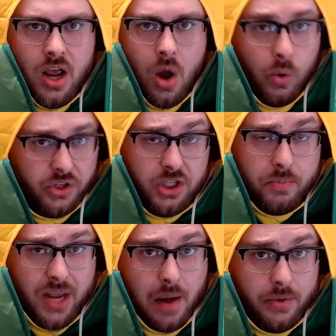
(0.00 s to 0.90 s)
Will she
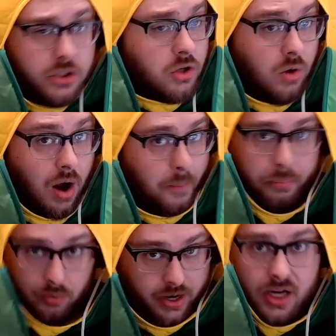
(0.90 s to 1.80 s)
be able to
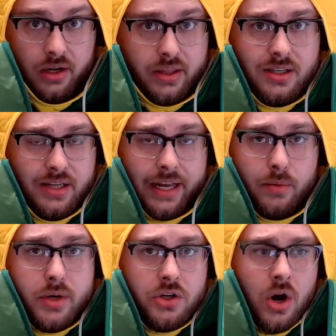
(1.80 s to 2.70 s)
bring you the
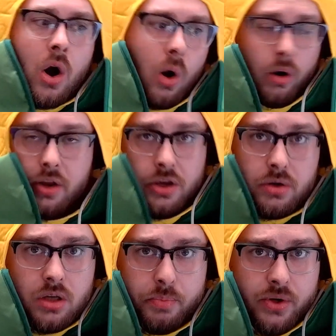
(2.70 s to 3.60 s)
sandwich? Or are you
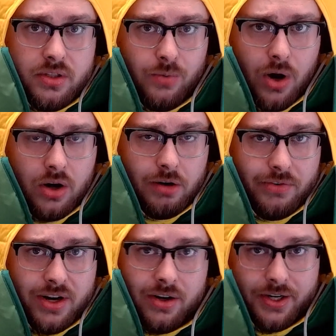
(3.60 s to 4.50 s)
supposed to walk over
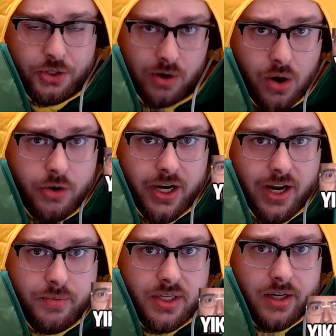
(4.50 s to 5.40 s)
there and get your own
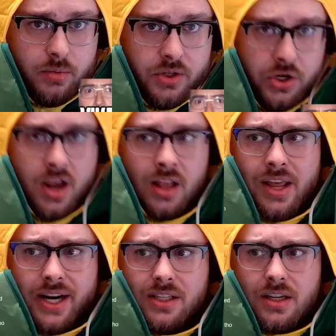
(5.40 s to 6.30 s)
damn sandwich
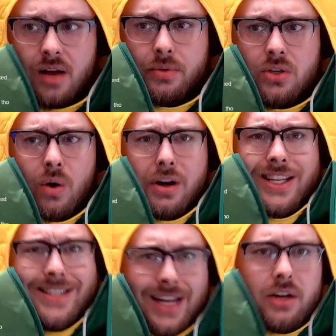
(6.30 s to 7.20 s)
like some sort of
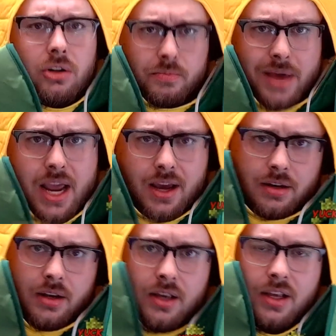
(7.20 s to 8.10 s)
single
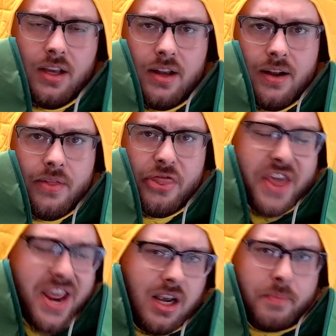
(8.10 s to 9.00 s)
man?
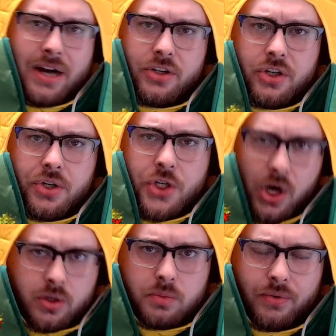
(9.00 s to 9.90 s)
Think about your
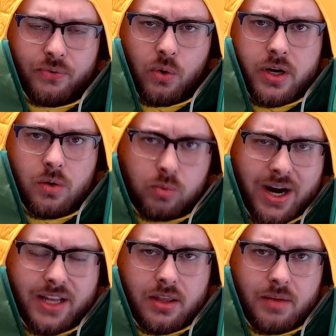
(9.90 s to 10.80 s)
jokes before you
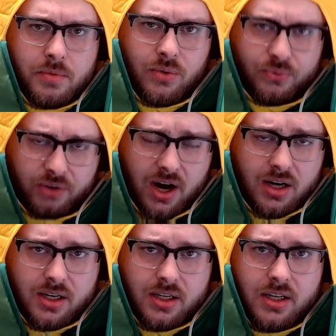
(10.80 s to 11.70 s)
write them, you
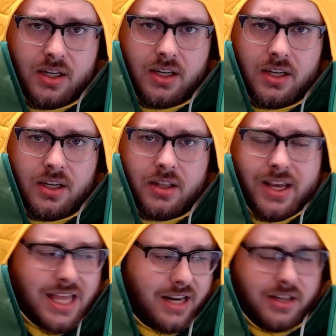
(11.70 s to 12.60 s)
fuck.
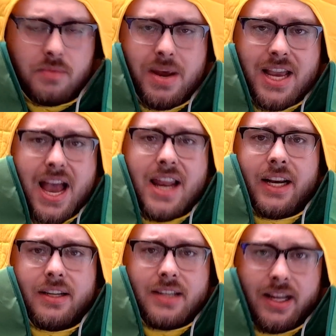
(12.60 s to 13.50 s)
Like, that doesn't make any
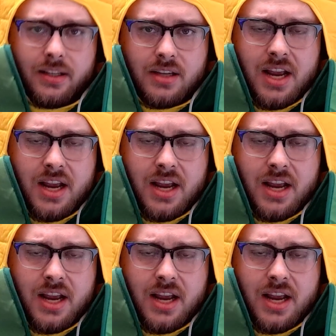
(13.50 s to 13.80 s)
sense.